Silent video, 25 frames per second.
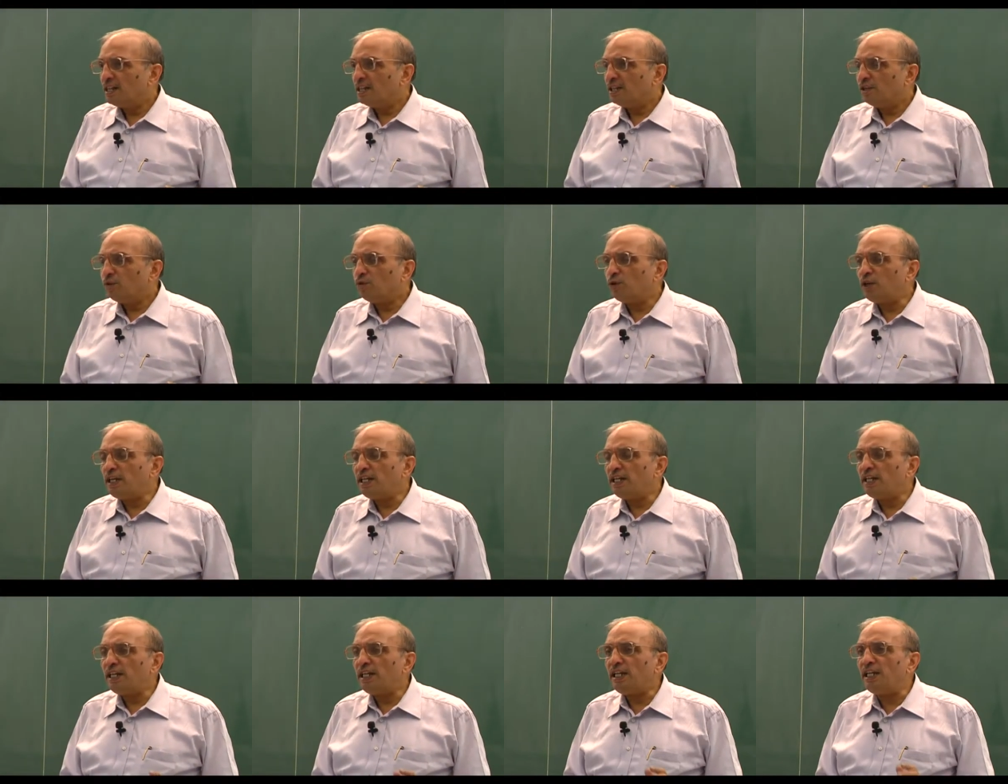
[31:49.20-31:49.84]

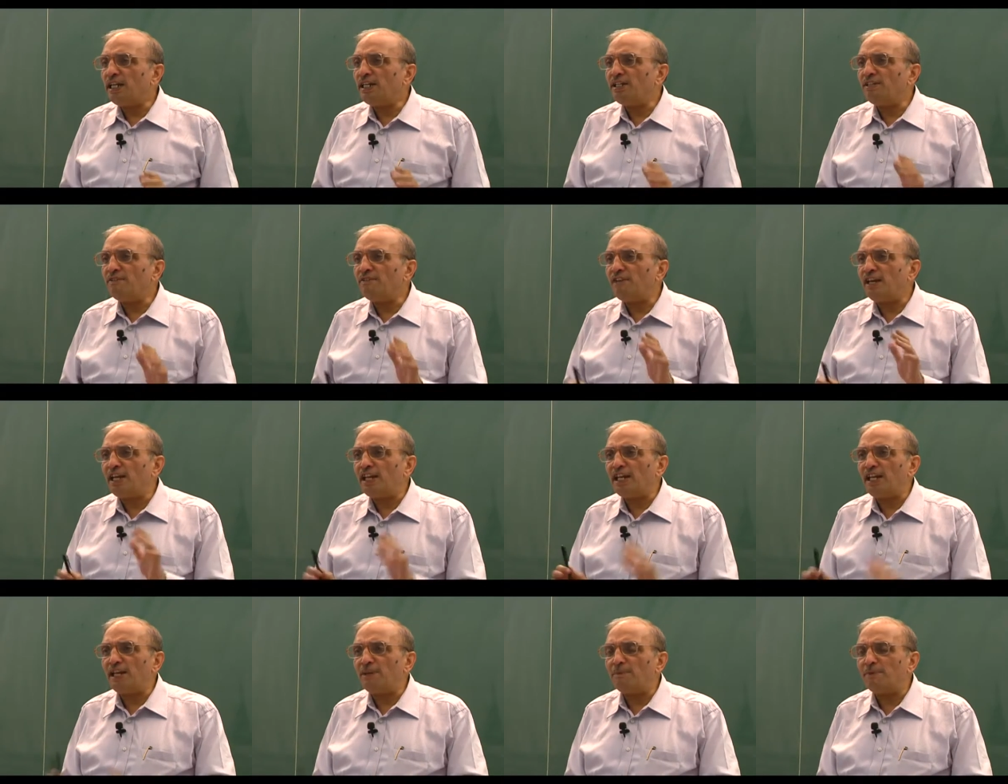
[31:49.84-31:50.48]
we
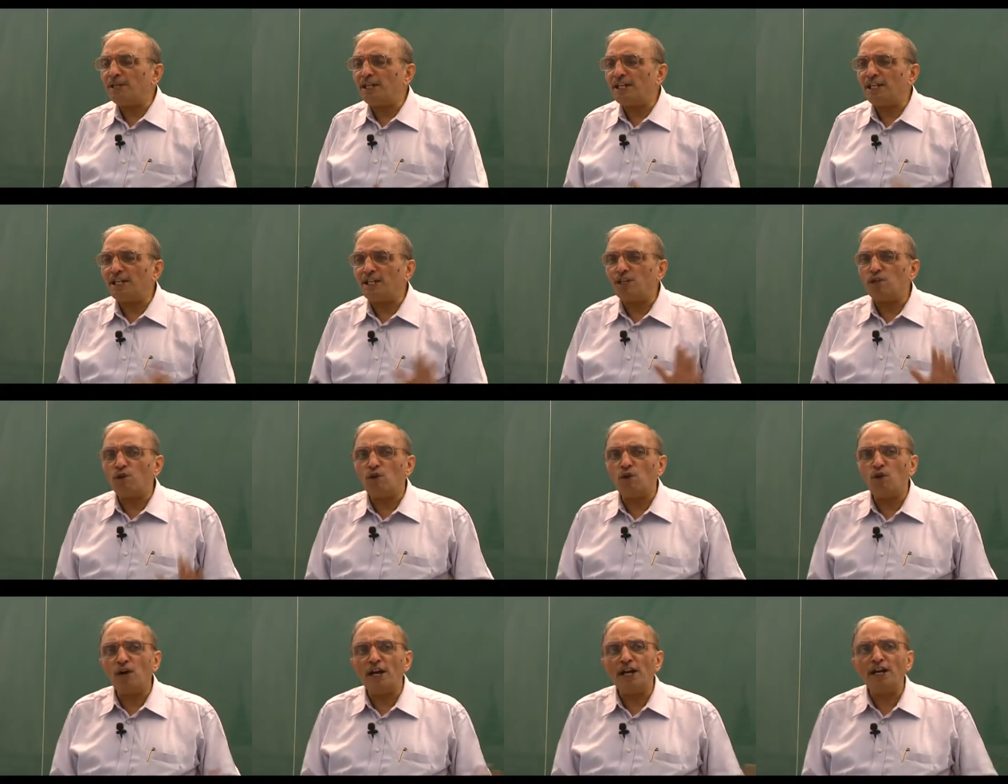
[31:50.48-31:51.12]
invariably
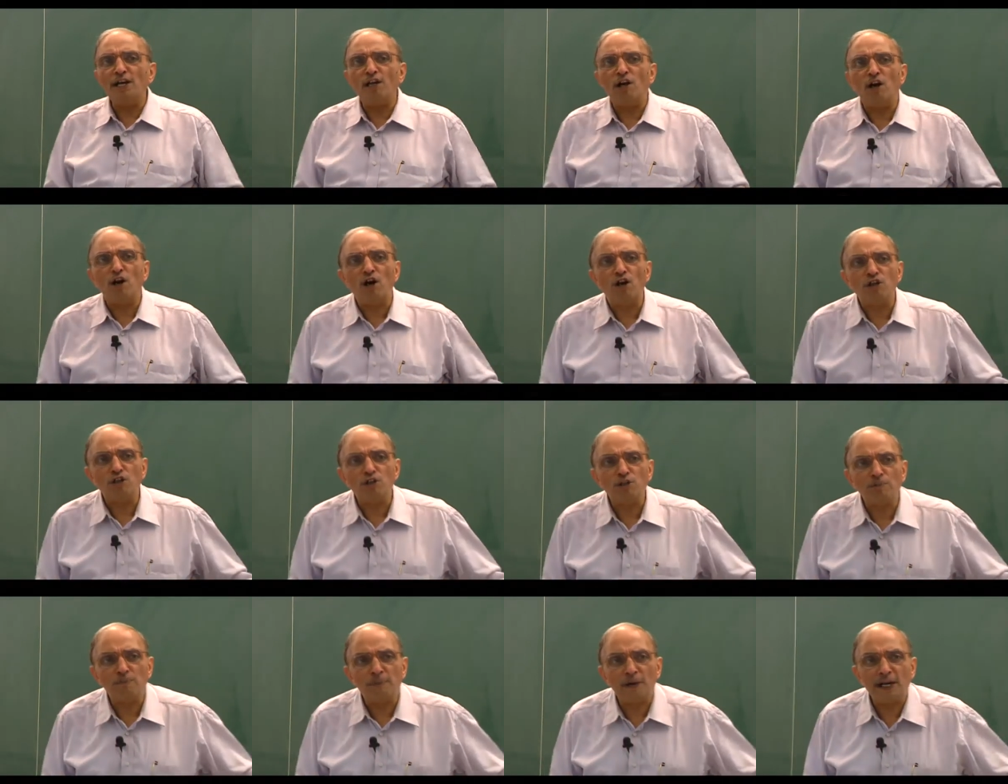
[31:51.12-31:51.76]
go and
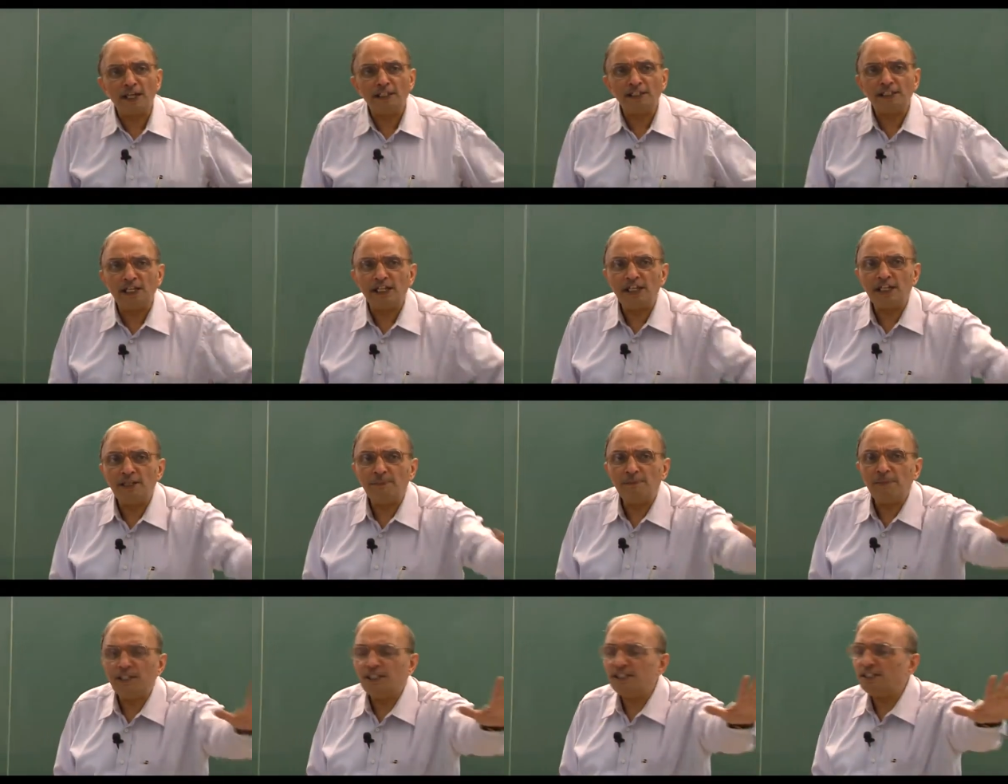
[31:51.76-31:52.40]
occupy the
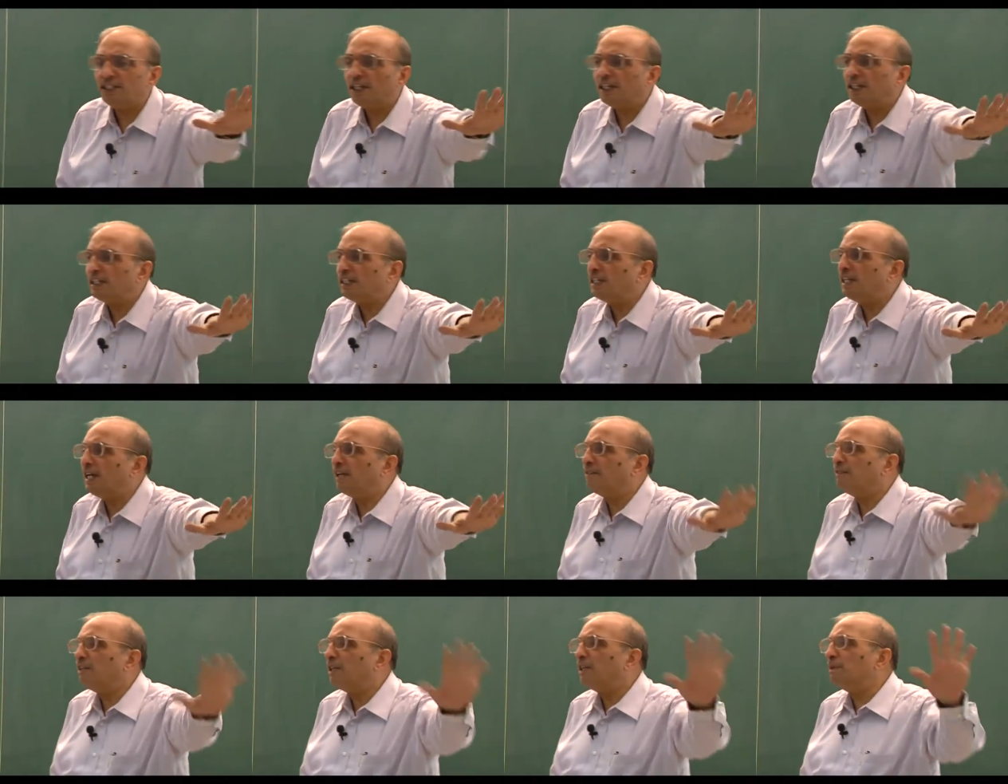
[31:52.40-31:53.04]
immediately
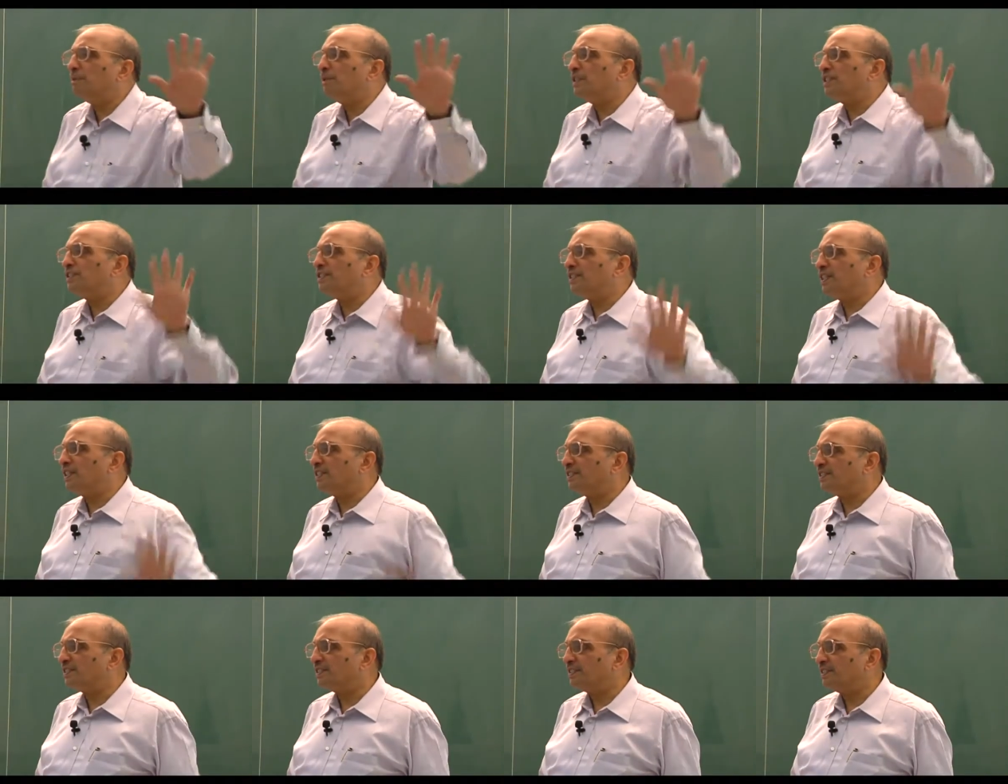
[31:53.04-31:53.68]
available
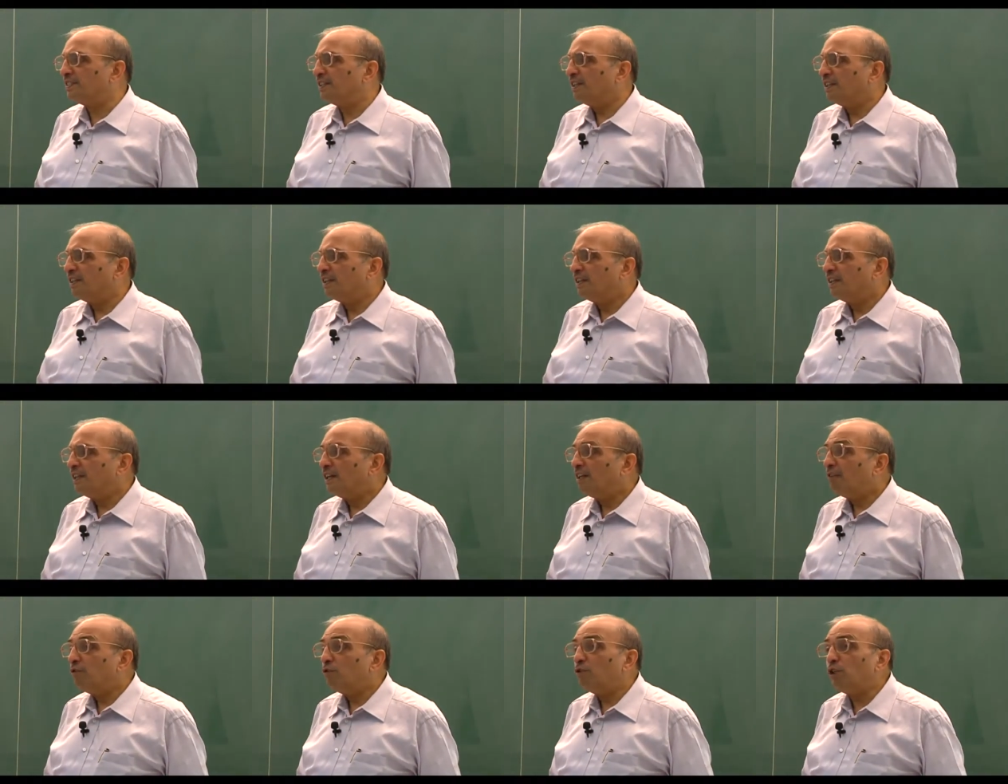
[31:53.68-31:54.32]
seats.
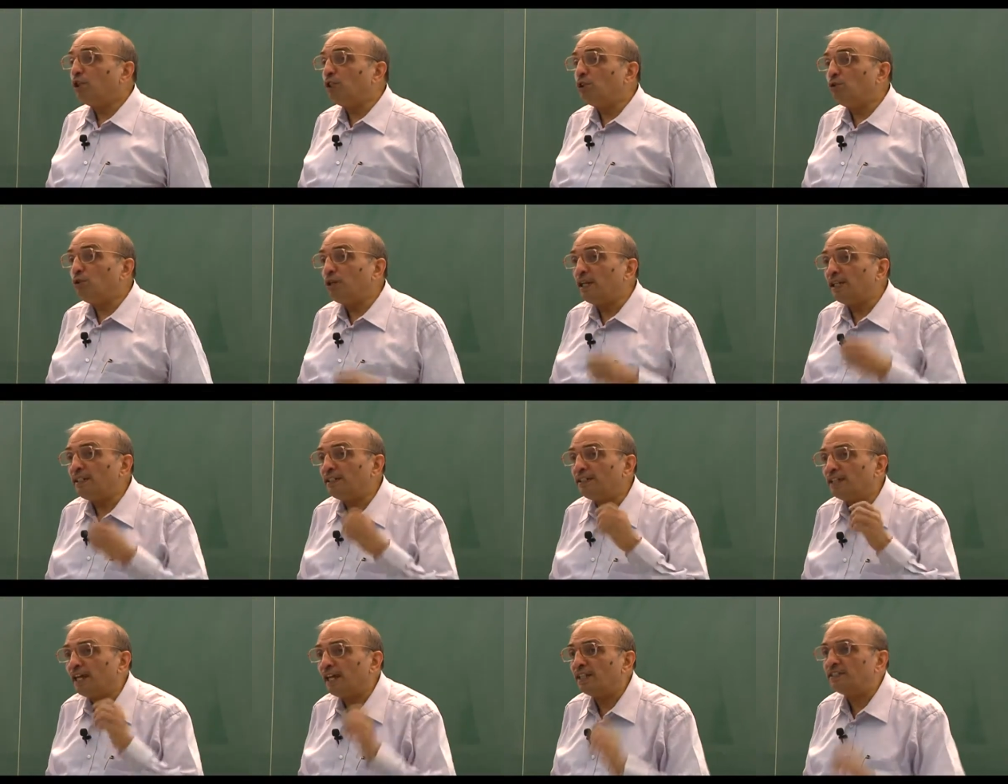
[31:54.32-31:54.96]
We do
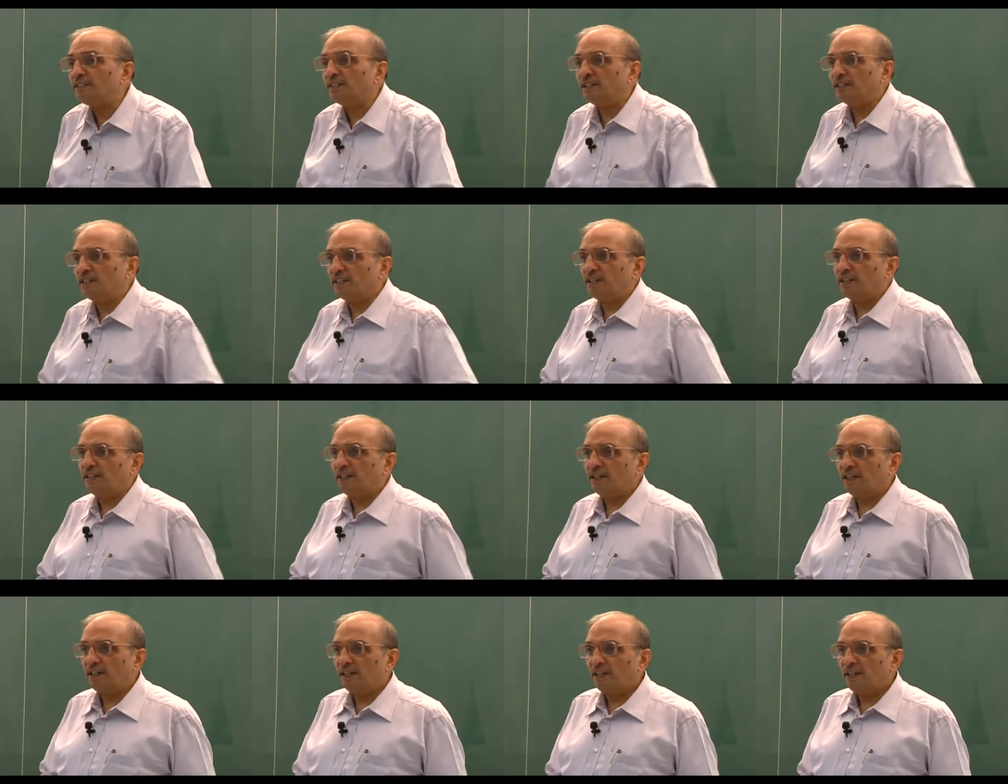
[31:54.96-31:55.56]
it naturally.